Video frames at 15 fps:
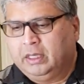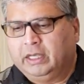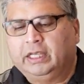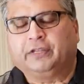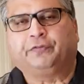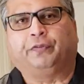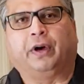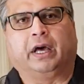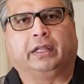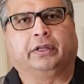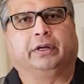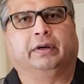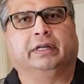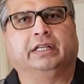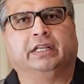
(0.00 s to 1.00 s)
his
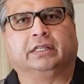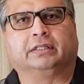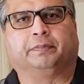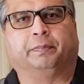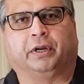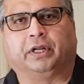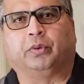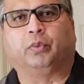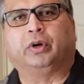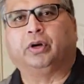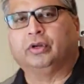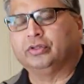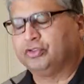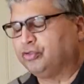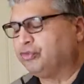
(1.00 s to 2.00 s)
father and his brother were on